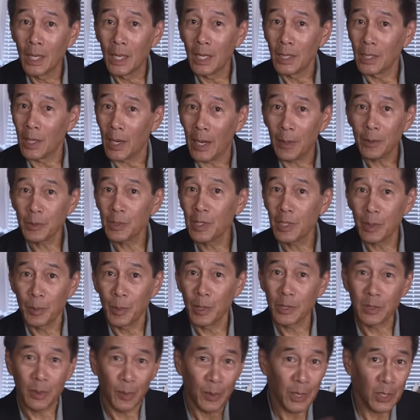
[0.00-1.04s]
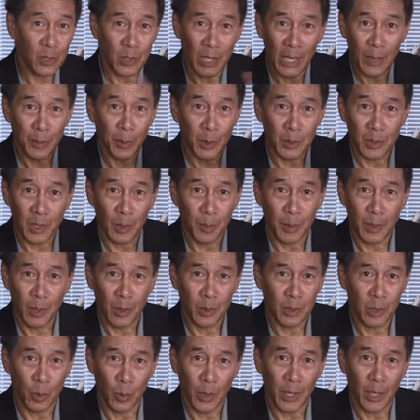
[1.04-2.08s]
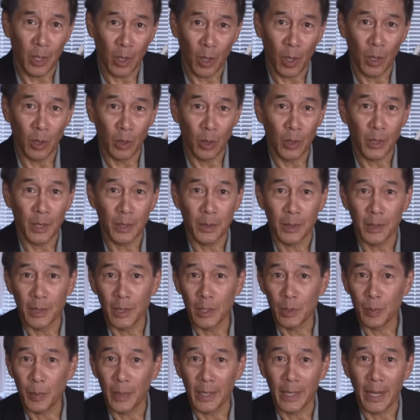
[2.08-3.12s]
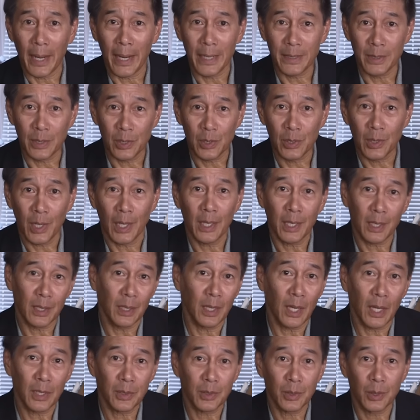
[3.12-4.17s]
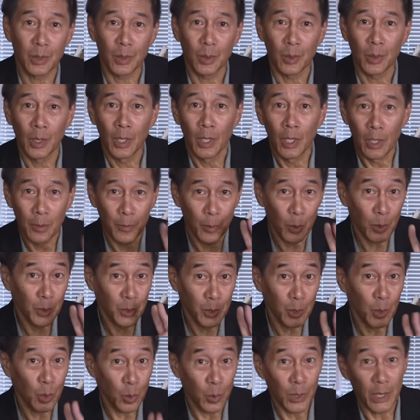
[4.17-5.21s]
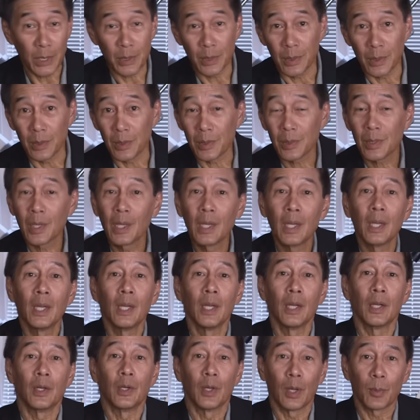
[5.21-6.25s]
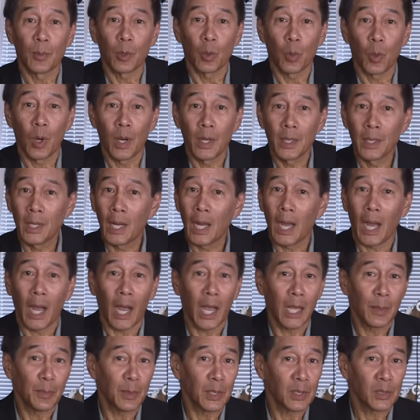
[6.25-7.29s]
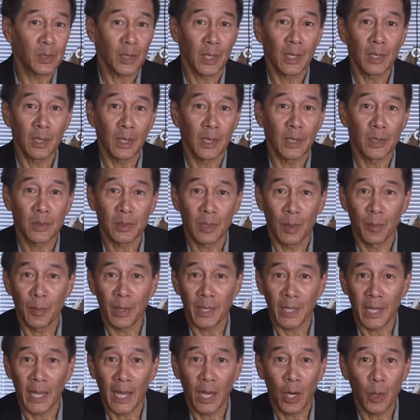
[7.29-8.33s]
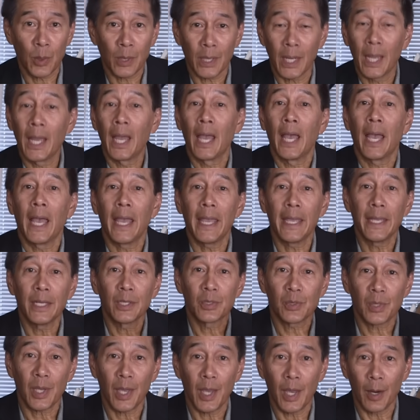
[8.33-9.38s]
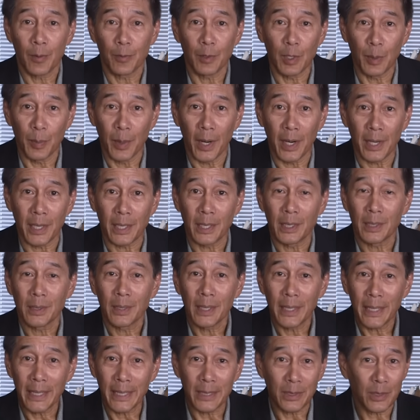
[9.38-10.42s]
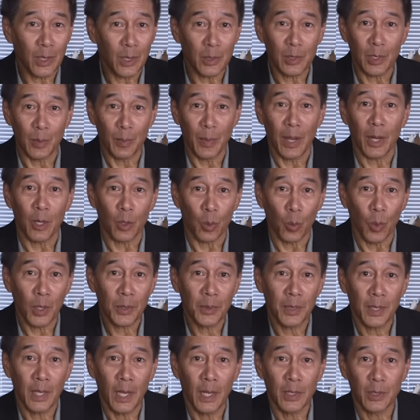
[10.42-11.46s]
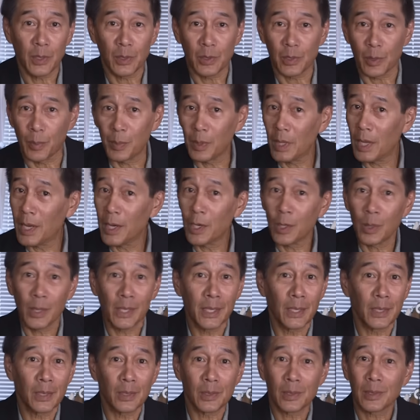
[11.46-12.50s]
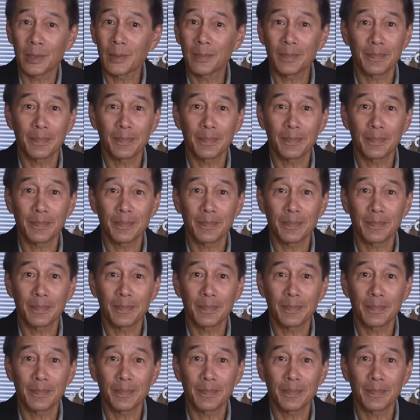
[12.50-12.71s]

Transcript: Now, I was going to put some examples up here so we could all look at these, but I decided not to for two reasons. Number one, I'd be singling somebody out. It's everybody. It doesn't matter what the Asian supplier is.